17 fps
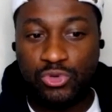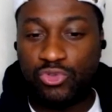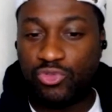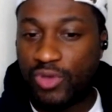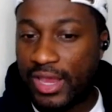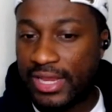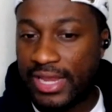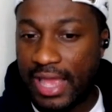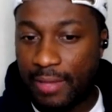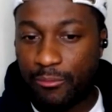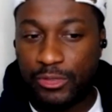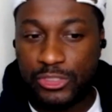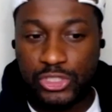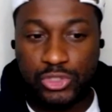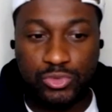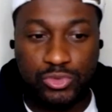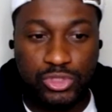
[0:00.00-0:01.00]
you great at
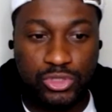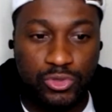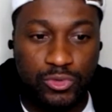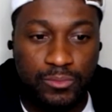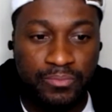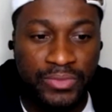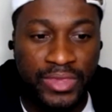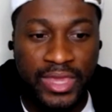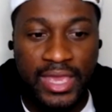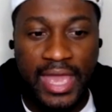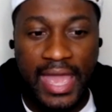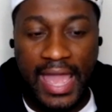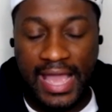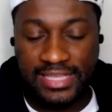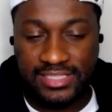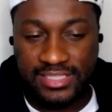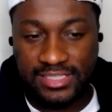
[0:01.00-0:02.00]
what you do
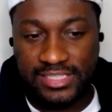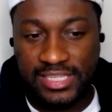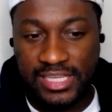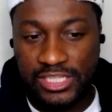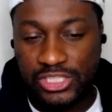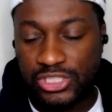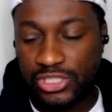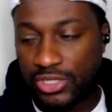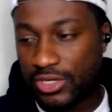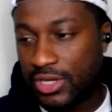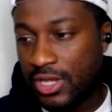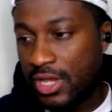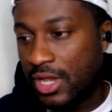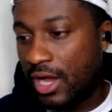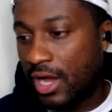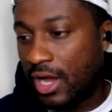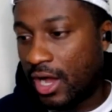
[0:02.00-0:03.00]
as a teacher.
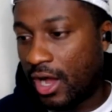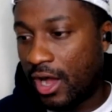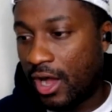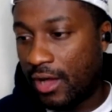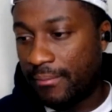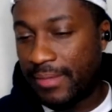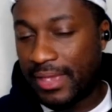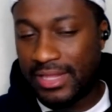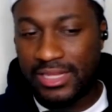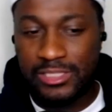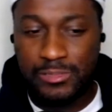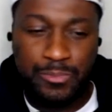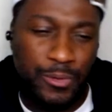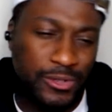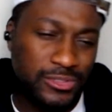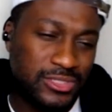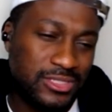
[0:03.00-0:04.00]
Um, and this
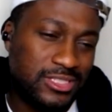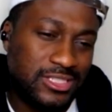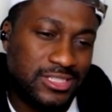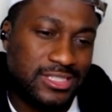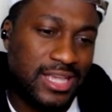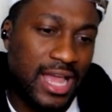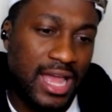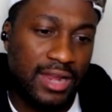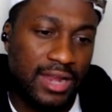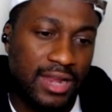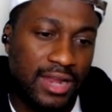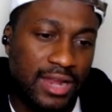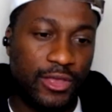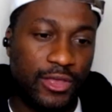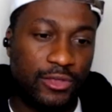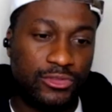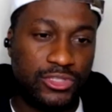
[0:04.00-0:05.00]
person just kind of
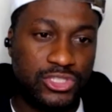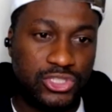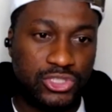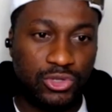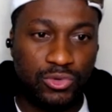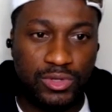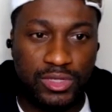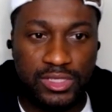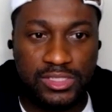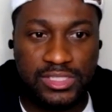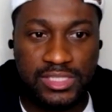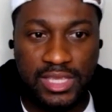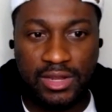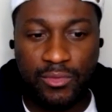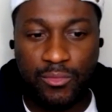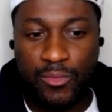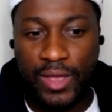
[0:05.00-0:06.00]
failed the students
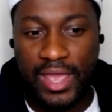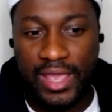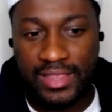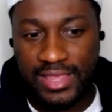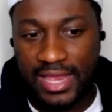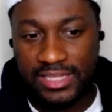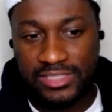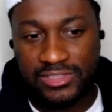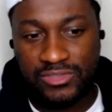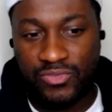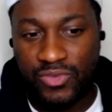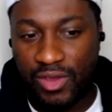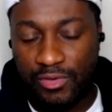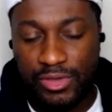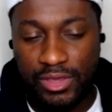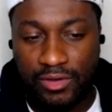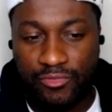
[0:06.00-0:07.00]
in a way that is
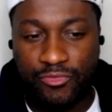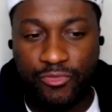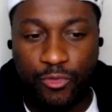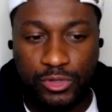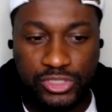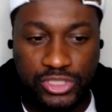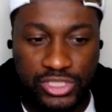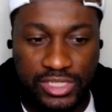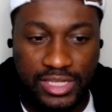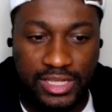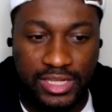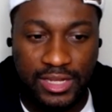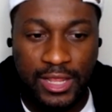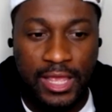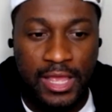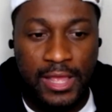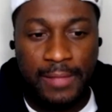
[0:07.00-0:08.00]
very
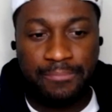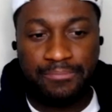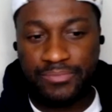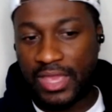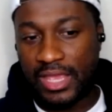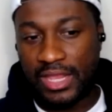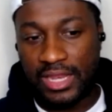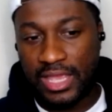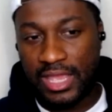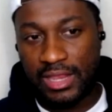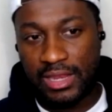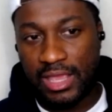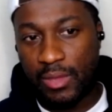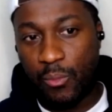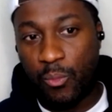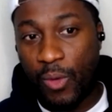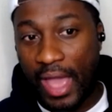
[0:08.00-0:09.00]
unfortunate, yeah. and and
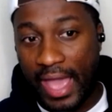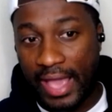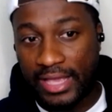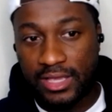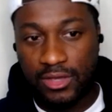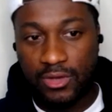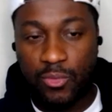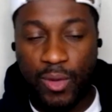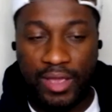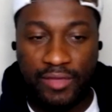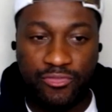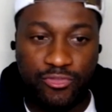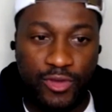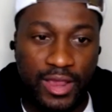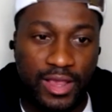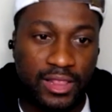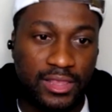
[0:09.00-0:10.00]
and whack, quite
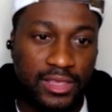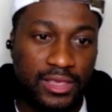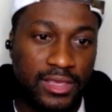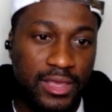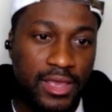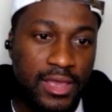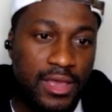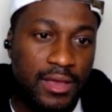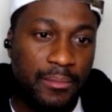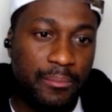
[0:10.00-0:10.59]
frankly.